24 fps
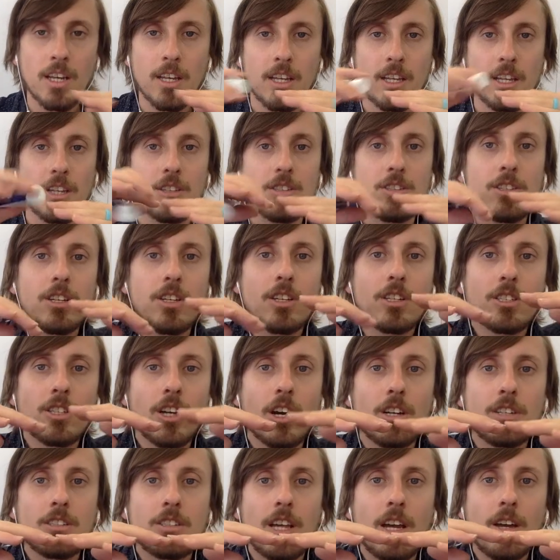Here's the
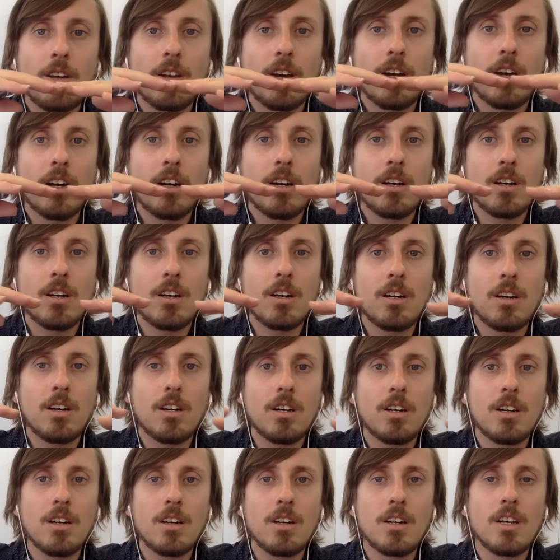guitar sound,
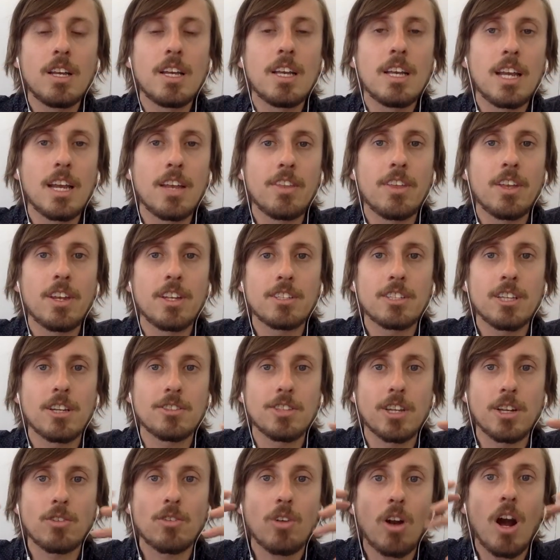and then it
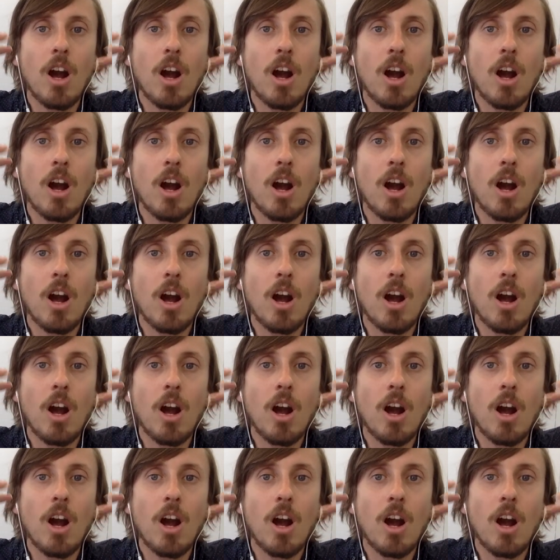sounds like